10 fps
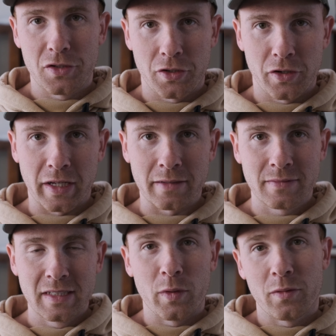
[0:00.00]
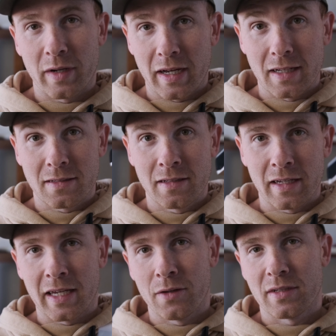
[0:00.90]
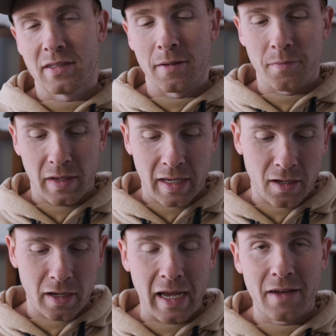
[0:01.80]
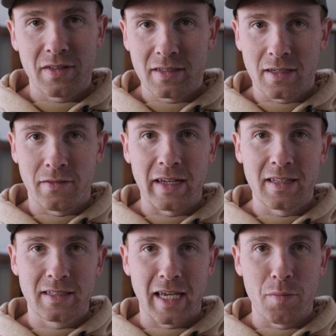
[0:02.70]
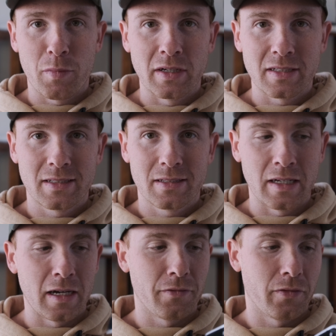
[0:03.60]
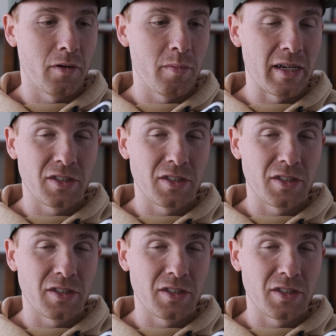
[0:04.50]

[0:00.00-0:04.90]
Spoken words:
journey with regards to the EOS M. I've had this camera for about